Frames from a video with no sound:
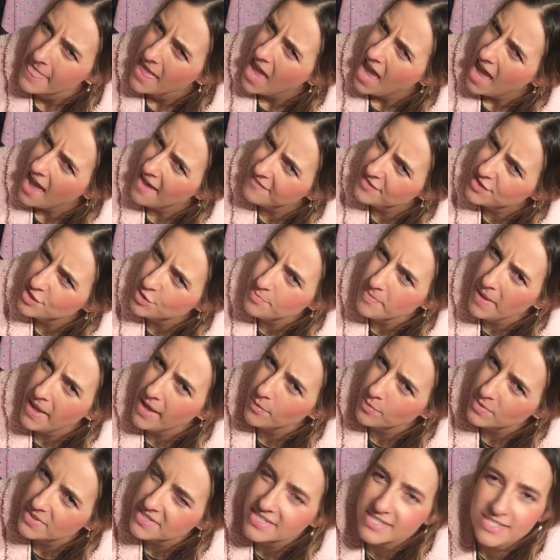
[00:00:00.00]
have you
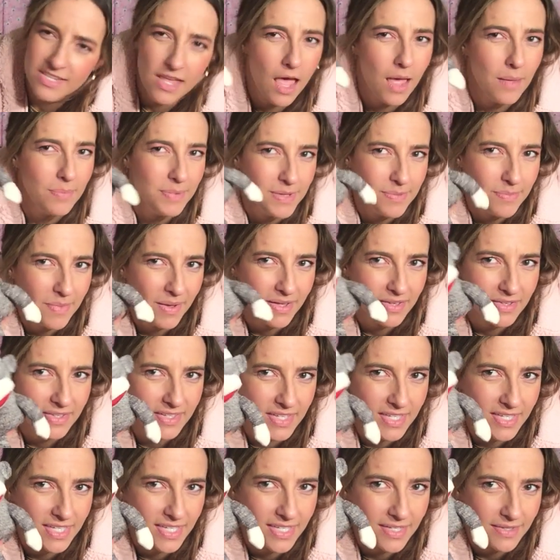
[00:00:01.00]
met Wasabi
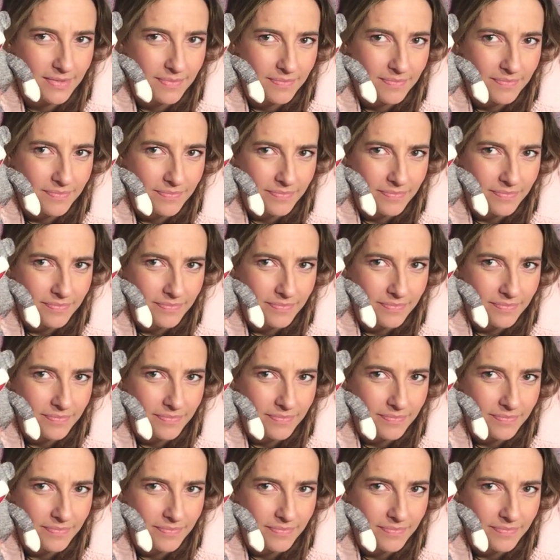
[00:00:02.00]
Monkey?